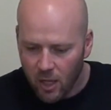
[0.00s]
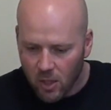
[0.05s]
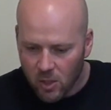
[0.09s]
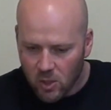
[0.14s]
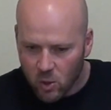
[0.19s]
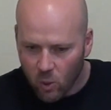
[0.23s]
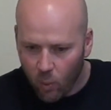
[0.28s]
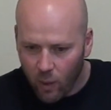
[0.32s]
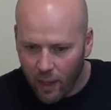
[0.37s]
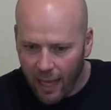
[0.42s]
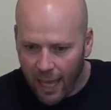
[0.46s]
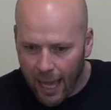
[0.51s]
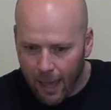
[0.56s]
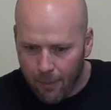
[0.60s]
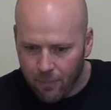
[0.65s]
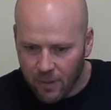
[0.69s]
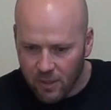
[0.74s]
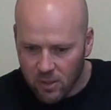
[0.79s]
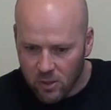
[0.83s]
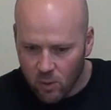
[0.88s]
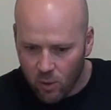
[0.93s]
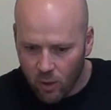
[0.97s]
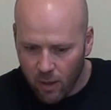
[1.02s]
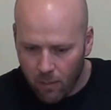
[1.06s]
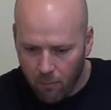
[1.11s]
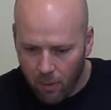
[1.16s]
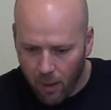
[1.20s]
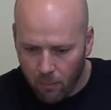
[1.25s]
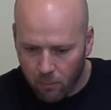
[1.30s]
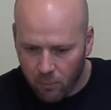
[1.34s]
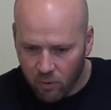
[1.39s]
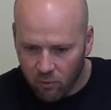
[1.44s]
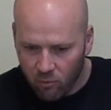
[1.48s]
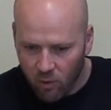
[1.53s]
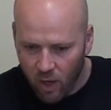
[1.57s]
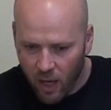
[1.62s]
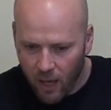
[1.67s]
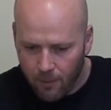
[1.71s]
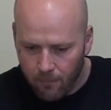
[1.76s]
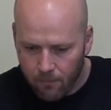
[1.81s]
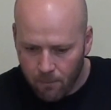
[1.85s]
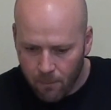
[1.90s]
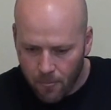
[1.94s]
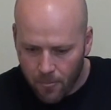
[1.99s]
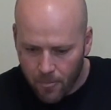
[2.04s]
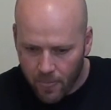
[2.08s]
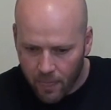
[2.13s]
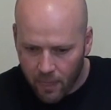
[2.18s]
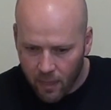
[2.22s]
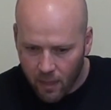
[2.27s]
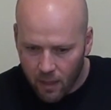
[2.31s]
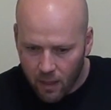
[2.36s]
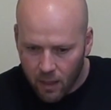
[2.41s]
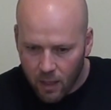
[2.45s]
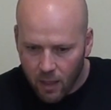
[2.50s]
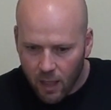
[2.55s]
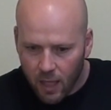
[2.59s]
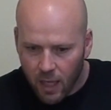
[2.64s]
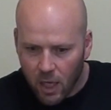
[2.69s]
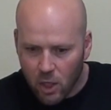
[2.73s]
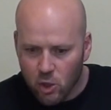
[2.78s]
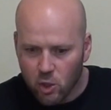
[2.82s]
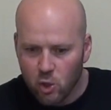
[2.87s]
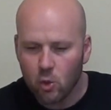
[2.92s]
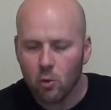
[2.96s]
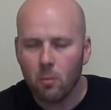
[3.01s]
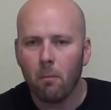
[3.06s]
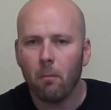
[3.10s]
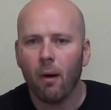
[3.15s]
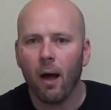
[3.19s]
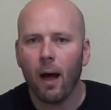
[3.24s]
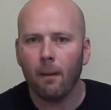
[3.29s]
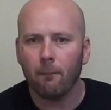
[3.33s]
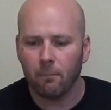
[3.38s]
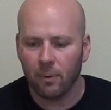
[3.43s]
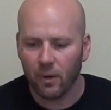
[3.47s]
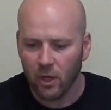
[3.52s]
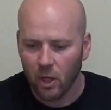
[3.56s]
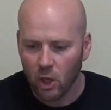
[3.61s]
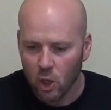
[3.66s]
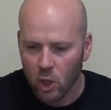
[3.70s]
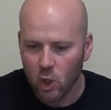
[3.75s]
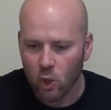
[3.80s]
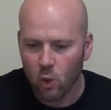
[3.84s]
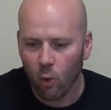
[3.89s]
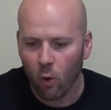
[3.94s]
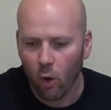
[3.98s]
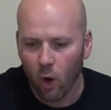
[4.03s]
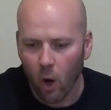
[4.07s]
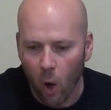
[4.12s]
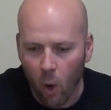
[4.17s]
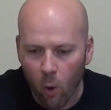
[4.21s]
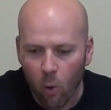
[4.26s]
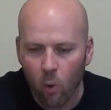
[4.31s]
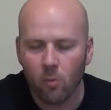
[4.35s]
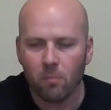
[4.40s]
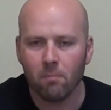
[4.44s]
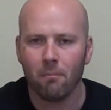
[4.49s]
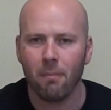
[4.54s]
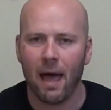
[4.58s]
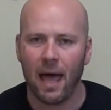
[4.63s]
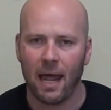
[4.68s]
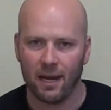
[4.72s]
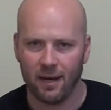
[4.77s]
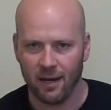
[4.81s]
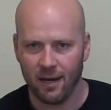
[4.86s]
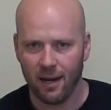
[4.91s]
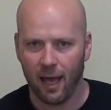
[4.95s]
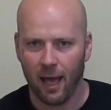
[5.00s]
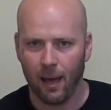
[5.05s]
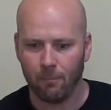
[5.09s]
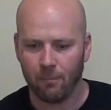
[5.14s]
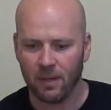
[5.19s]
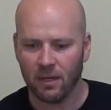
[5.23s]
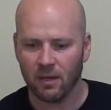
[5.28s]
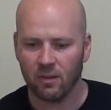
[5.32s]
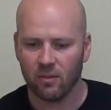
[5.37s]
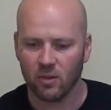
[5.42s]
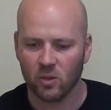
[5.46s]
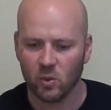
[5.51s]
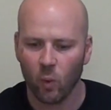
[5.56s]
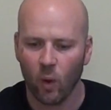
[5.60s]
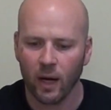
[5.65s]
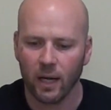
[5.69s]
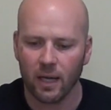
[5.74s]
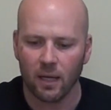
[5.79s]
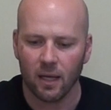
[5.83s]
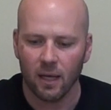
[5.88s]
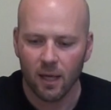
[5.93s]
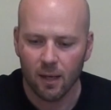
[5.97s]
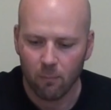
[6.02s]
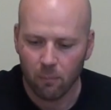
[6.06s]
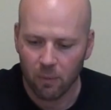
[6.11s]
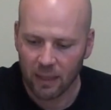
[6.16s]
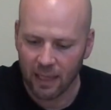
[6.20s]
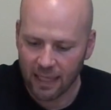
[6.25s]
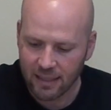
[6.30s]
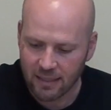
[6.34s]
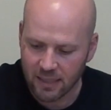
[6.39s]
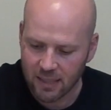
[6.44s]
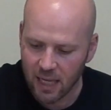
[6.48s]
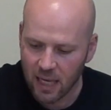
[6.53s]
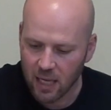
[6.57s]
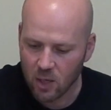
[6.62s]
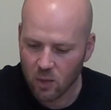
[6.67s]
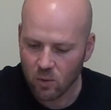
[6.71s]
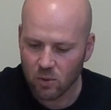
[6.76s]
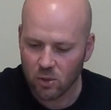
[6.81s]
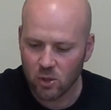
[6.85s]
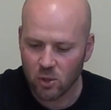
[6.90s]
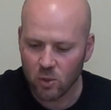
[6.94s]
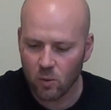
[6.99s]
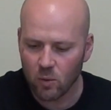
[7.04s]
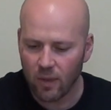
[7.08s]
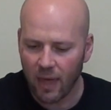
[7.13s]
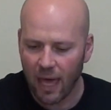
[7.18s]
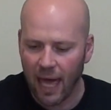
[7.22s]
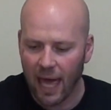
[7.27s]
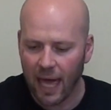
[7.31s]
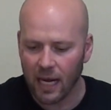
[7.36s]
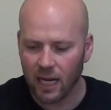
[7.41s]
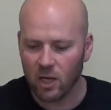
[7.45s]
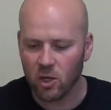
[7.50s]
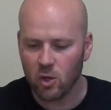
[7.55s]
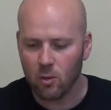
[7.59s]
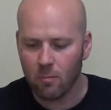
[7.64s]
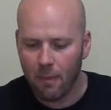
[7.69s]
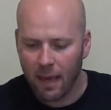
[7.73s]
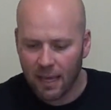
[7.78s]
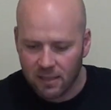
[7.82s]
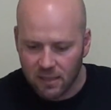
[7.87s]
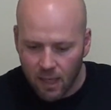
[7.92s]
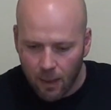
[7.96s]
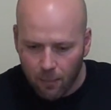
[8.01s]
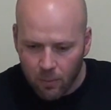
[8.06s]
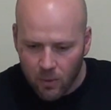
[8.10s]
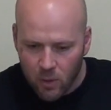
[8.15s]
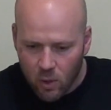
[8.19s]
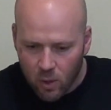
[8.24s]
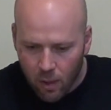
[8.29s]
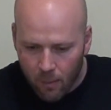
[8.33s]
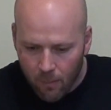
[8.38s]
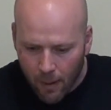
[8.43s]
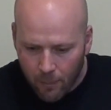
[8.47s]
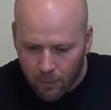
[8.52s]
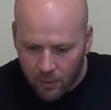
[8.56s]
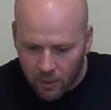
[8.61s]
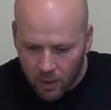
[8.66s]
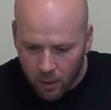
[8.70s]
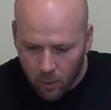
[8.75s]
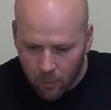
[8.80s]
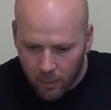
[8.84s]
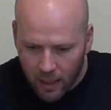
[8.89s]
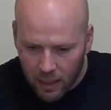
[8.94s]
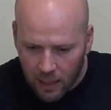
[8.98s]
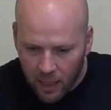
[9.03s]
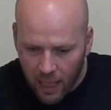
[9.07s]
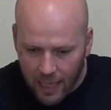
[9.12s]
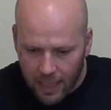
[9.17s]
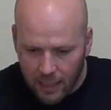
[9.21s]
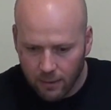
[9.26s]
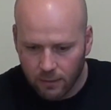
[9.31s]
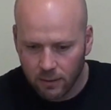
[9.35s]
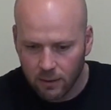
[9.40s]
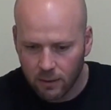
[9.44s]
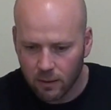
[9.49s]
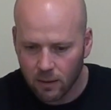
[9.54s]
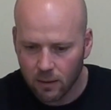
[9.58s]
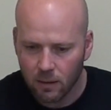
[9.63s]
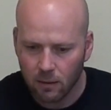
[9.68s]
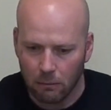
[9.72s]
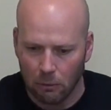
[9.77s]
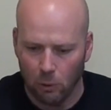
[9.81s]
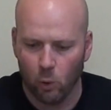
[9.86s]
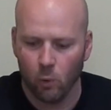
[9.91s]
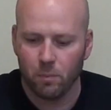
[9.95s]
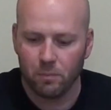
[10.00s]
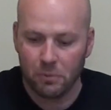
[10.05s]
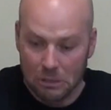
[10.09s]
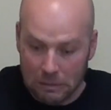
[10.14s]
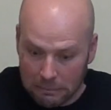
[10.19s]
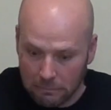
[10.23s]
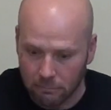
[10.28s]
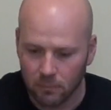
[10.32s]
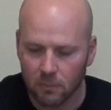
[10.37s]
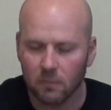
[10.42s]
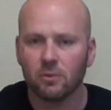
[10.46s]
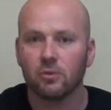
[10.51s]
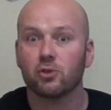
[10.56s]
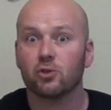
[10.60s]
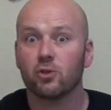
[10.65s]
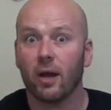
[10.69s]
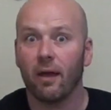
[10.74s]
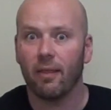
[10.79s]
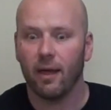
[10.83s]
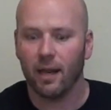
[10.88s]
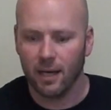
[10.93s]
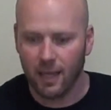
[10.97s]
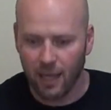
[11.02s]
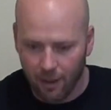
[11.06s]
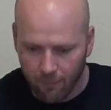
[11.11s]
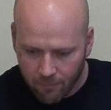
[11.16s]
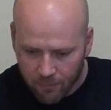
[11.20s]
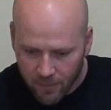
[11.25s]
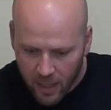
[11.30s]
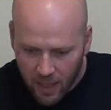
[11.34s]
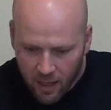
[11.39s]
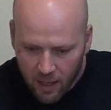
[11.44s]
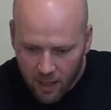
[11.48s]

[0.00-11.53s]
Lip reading: So what happens during a bump and run is you bump your own button up into the 20. But let's say you do that and you mess up and you come up a little bit light. Oops, let's try that again.